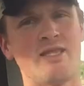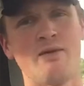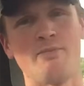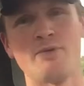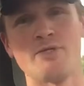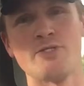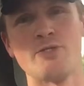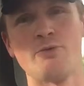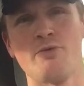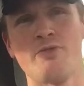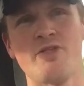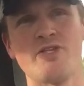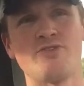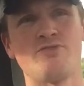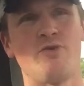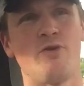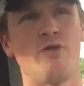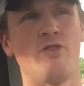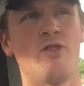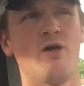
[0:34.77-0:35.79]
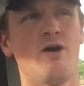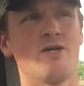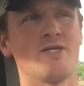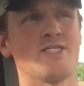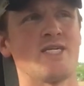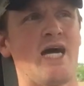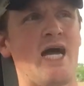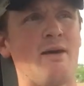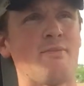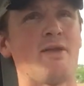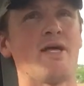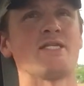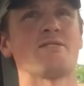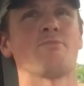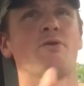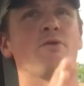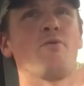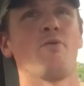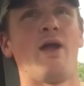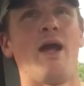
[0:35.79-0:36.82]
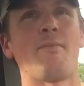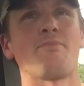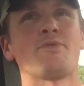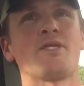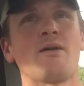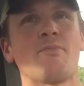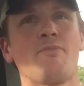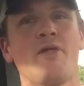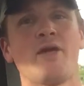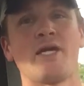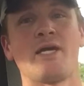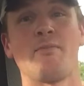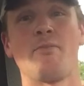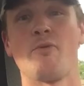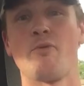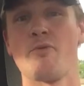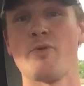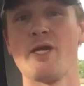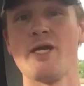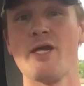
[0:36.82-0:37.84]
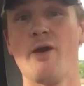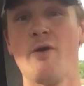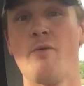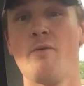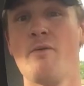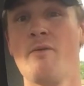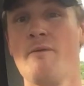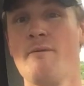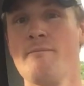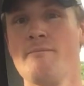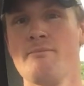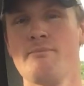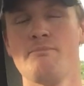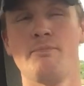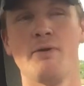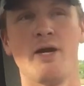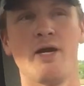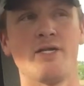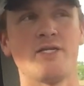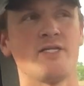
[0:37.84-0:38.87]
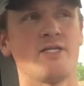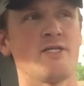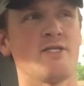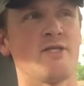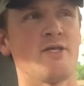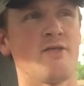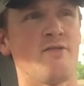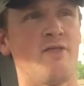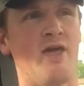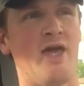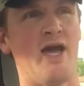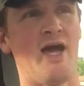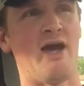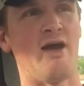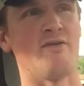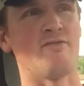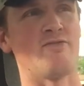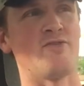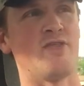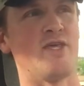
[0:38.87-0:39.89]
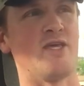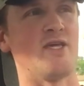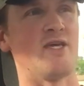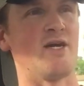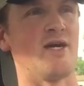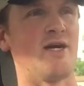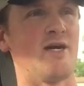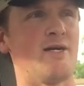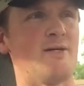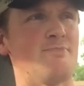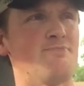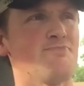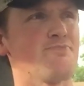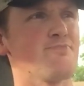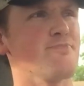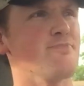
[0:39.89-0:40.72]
they've been doing this for a long time it hasn't been wrapped up like a burrito but they, they have the uh,